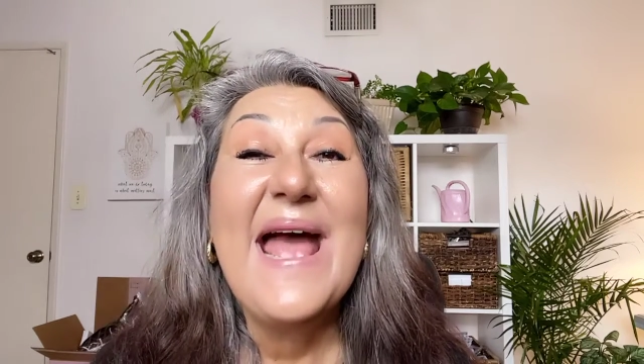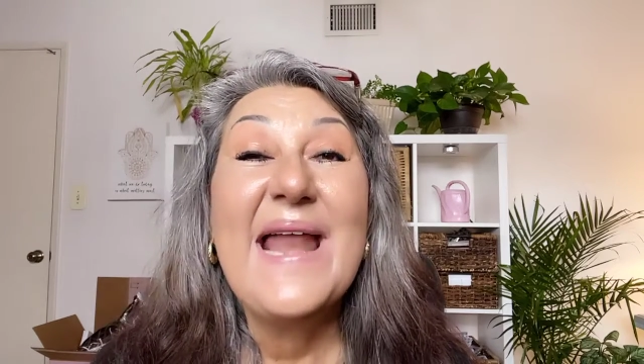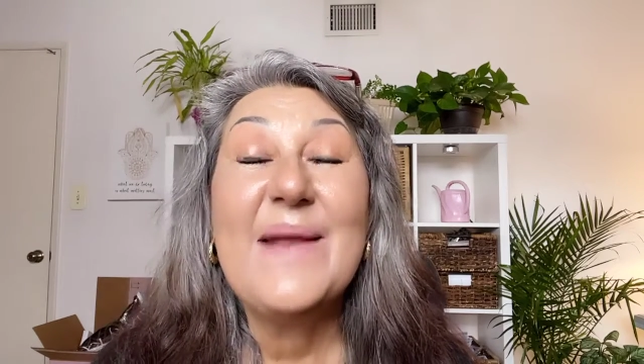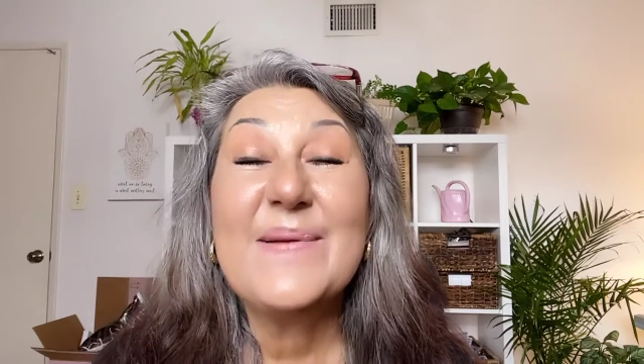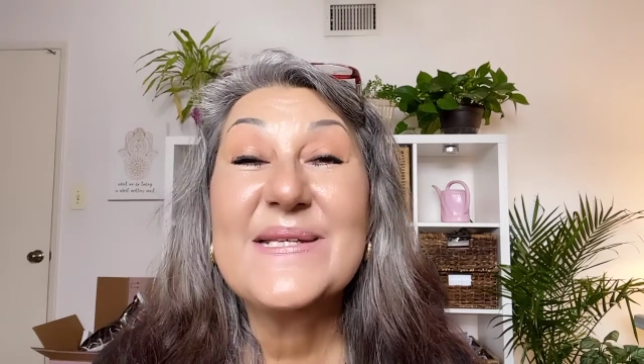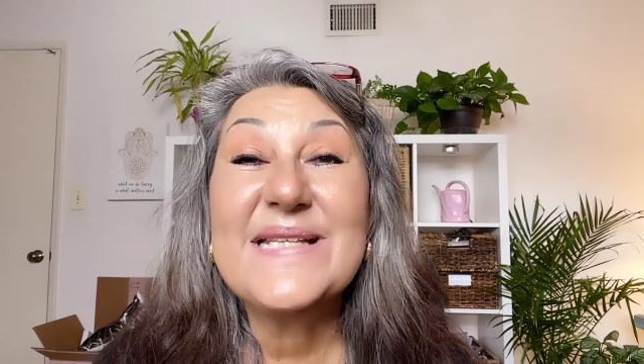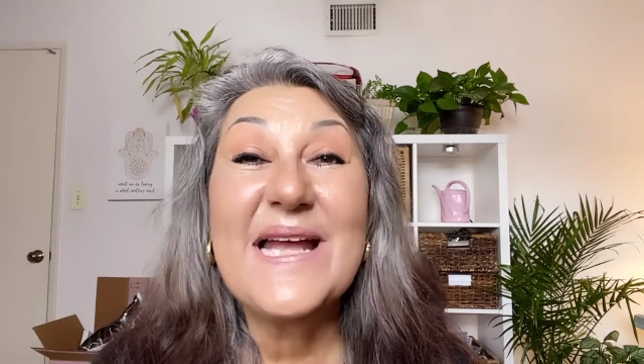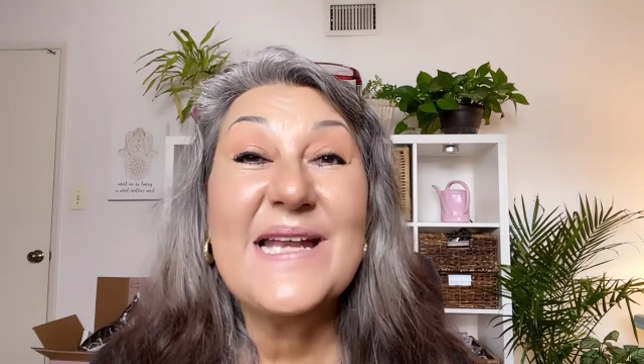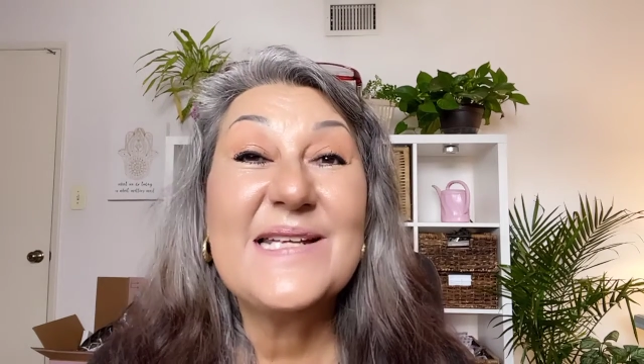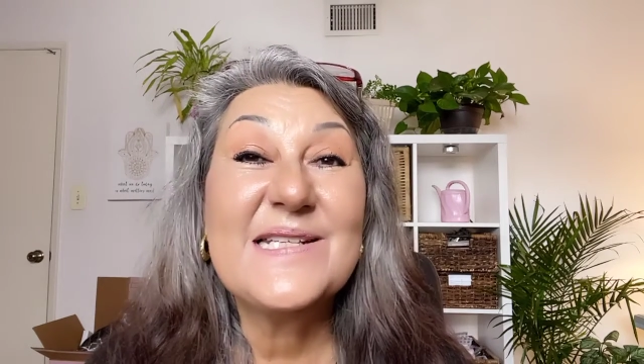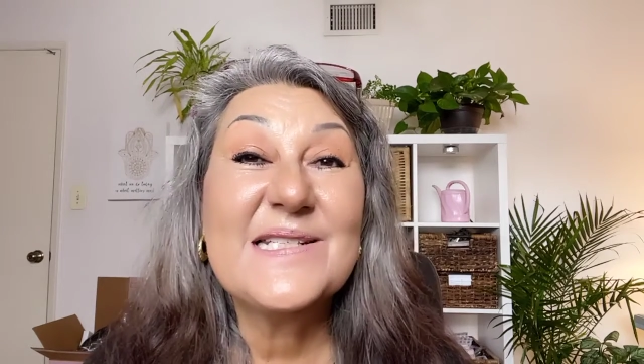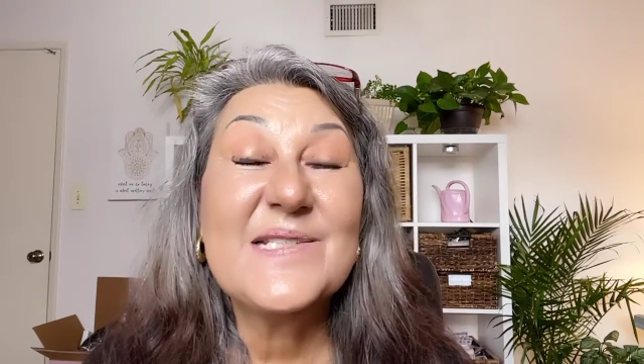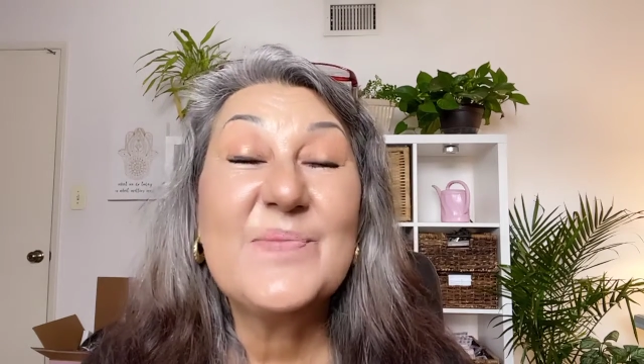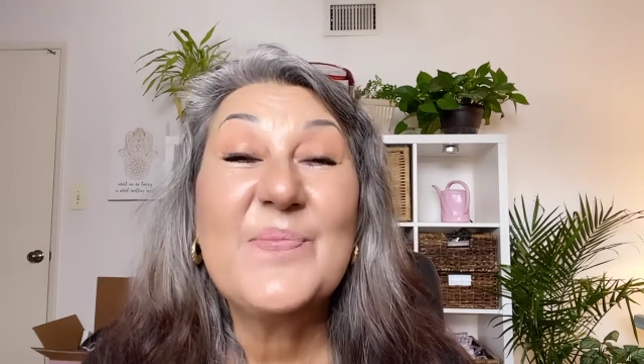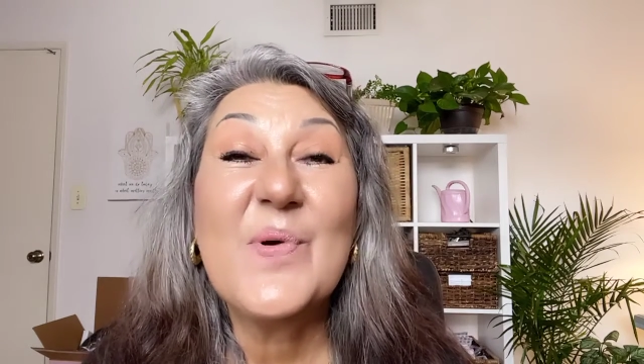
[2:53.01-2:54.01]
And I'm excited
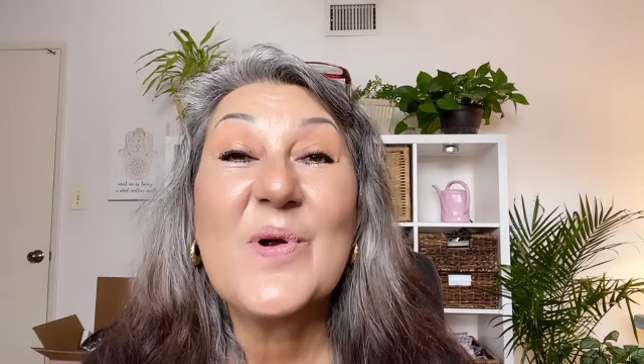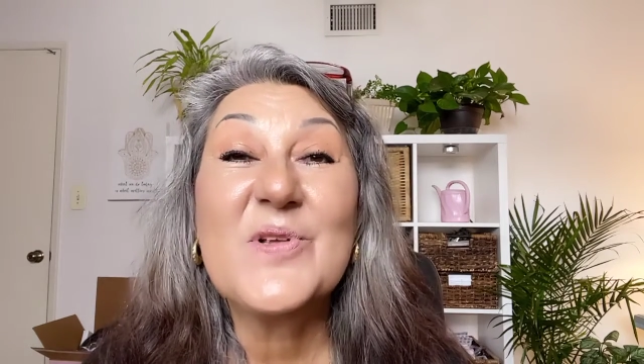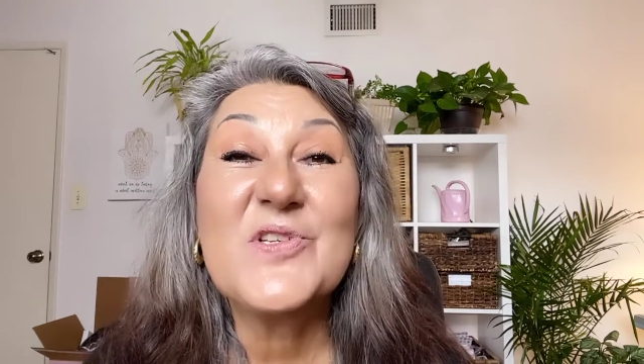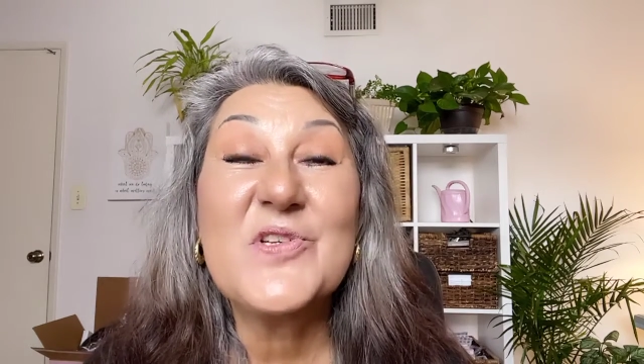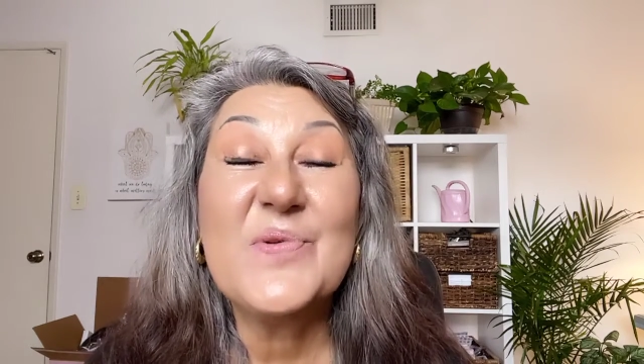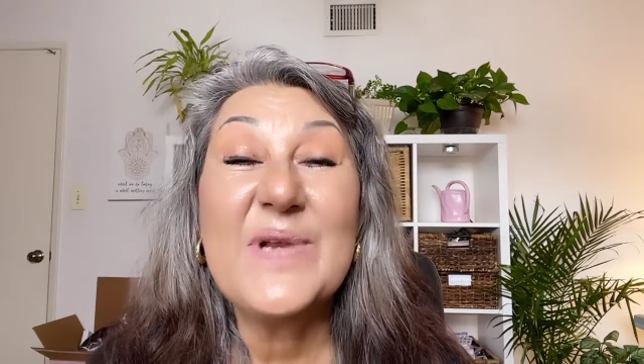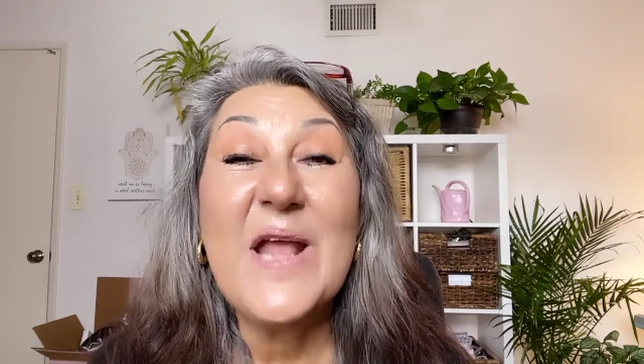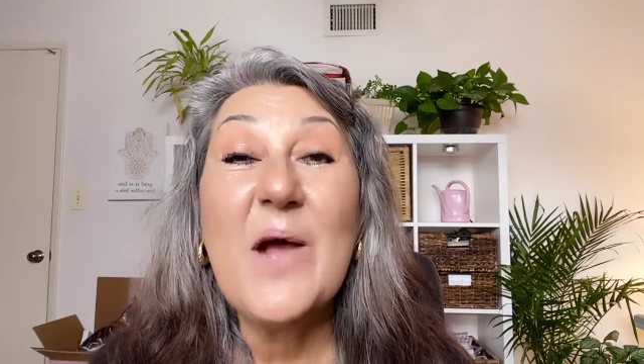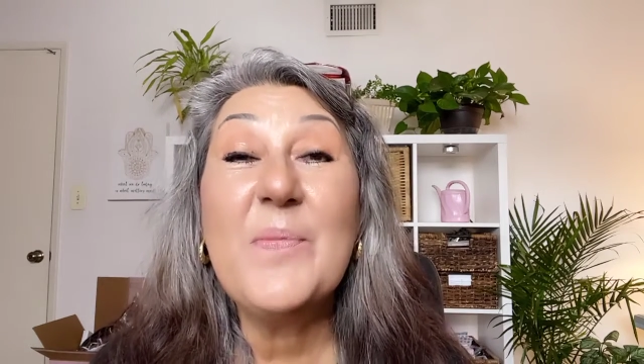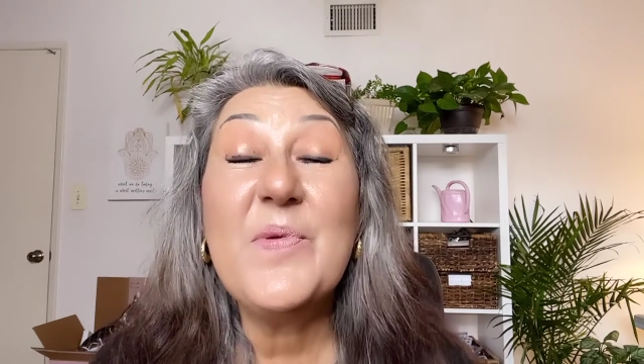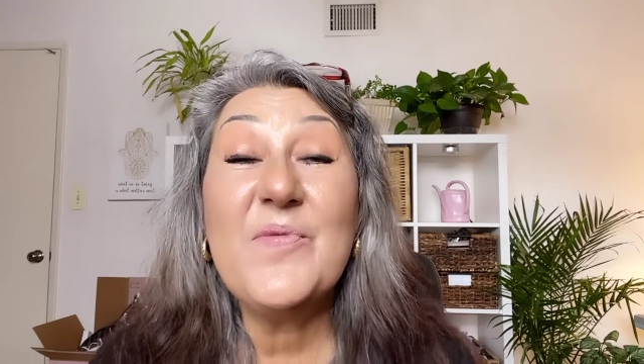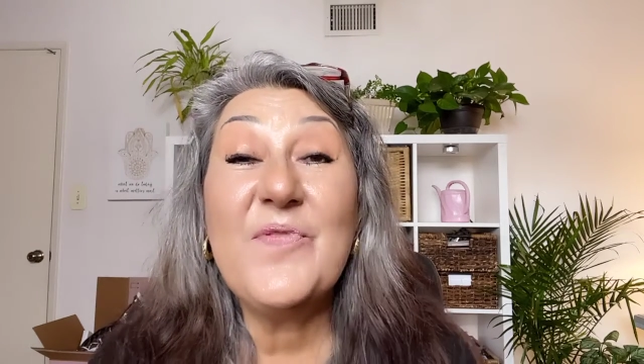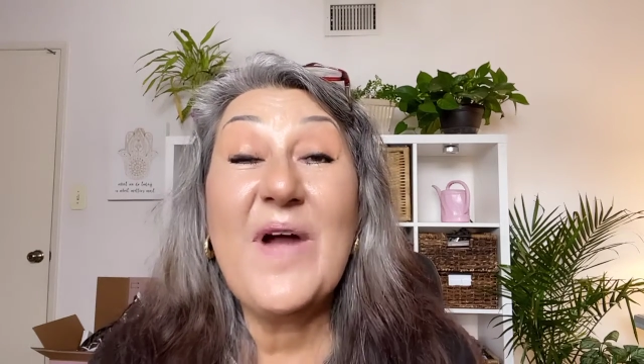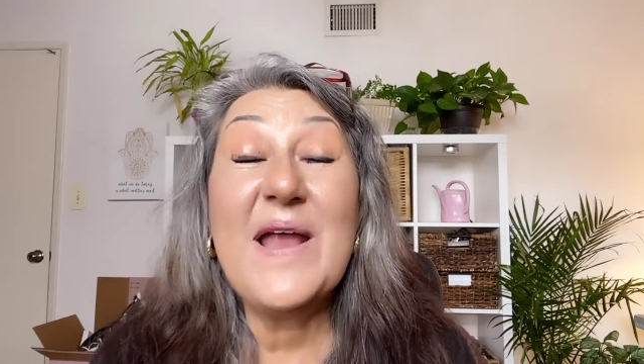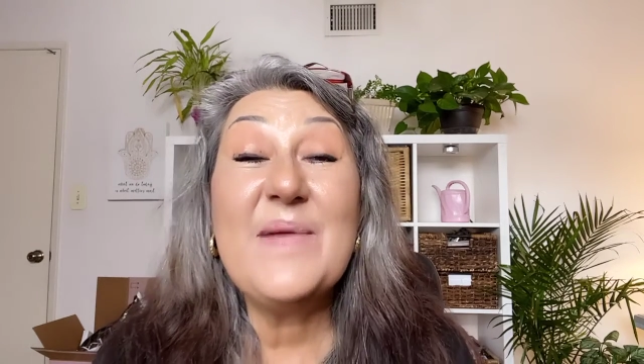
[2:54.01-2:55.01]
to support you and help
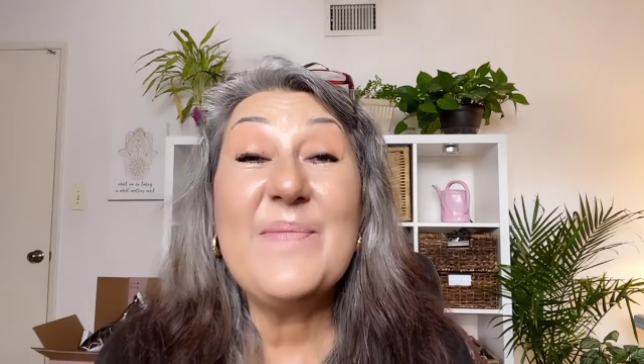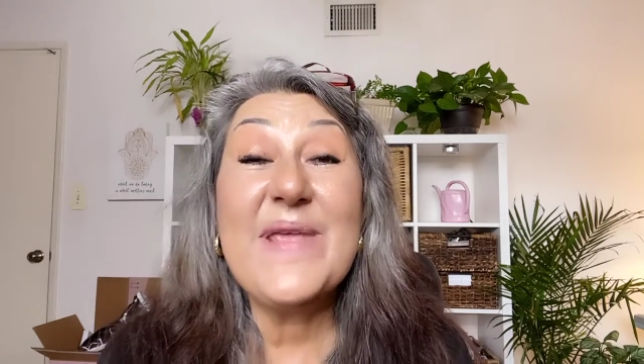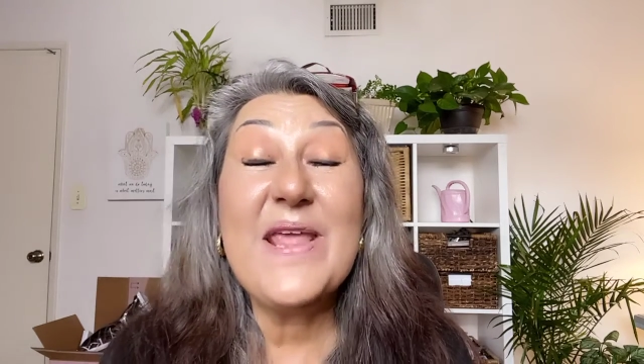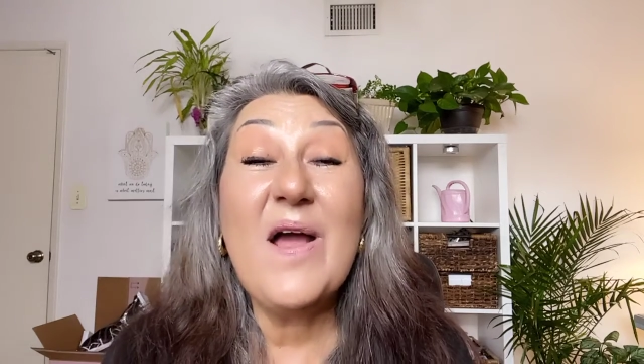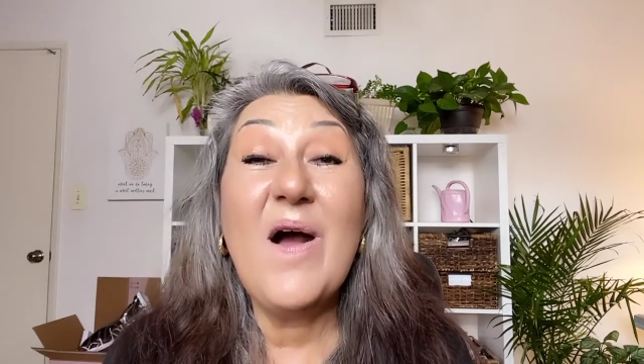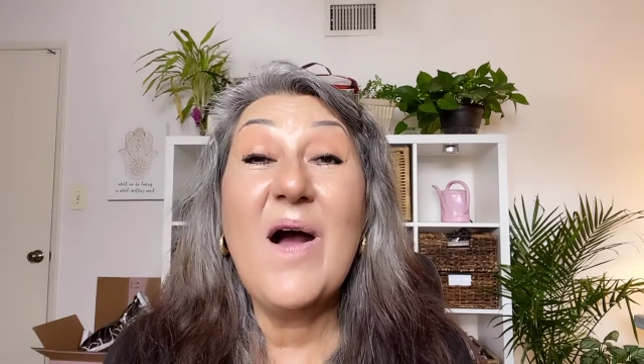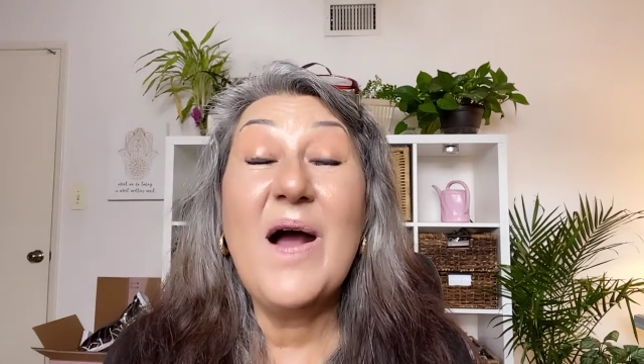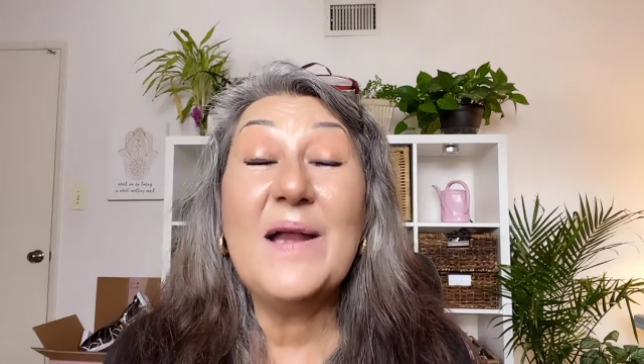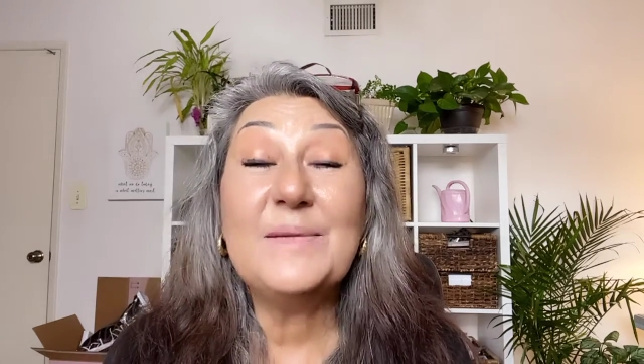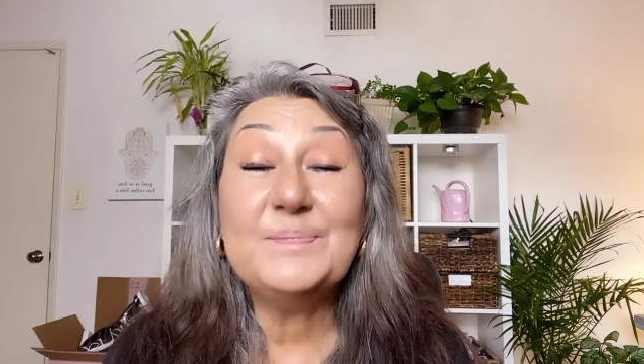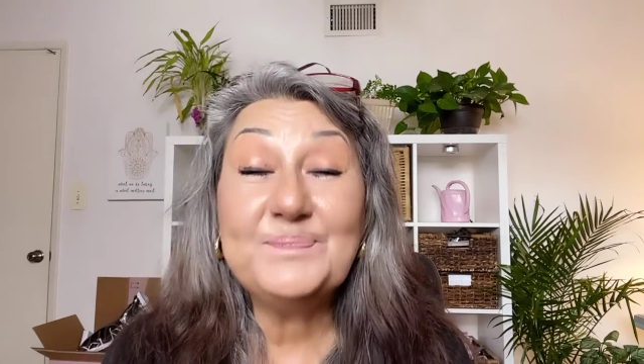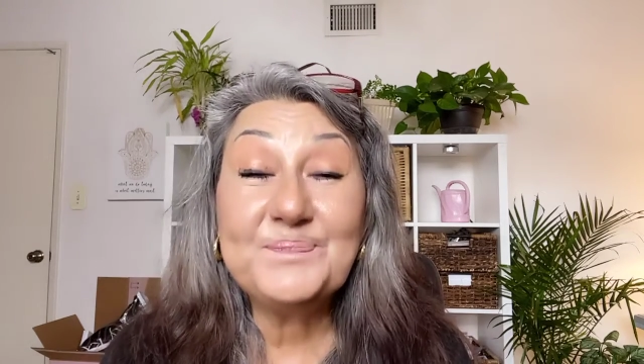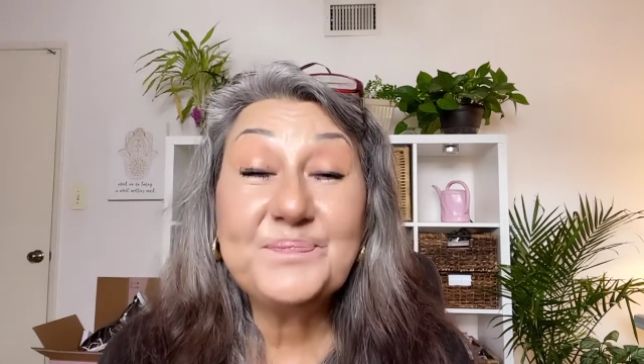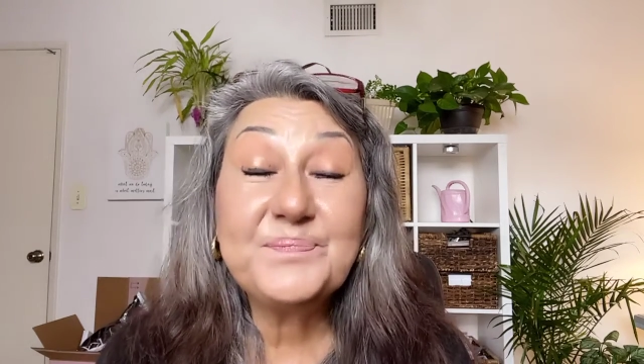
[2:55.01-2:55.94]
you find me on